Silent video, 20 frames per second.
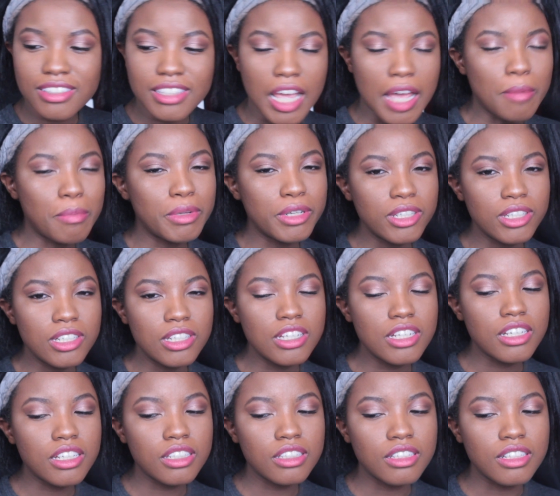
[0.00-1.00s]
type of
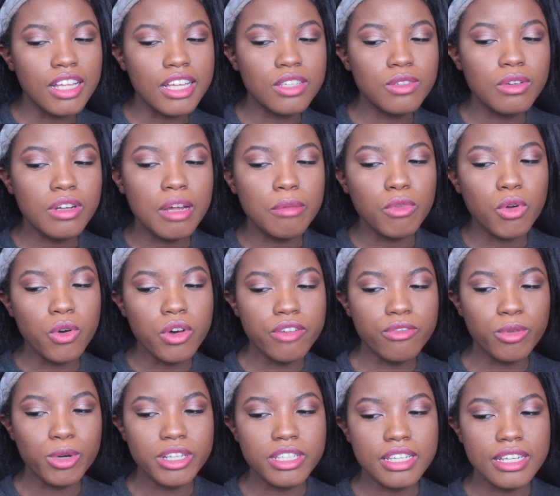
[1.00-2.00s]
look that's what i'm
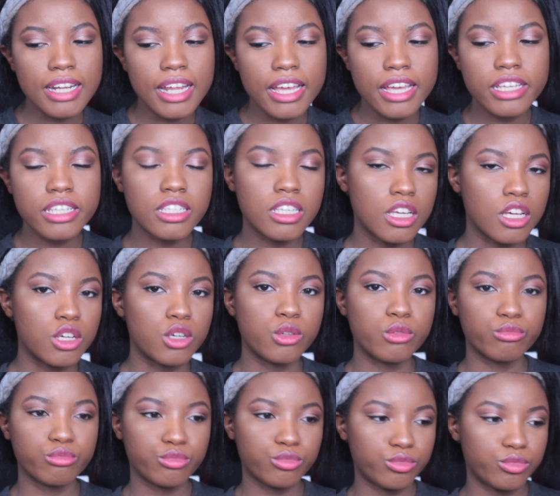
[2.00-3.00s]
going for today so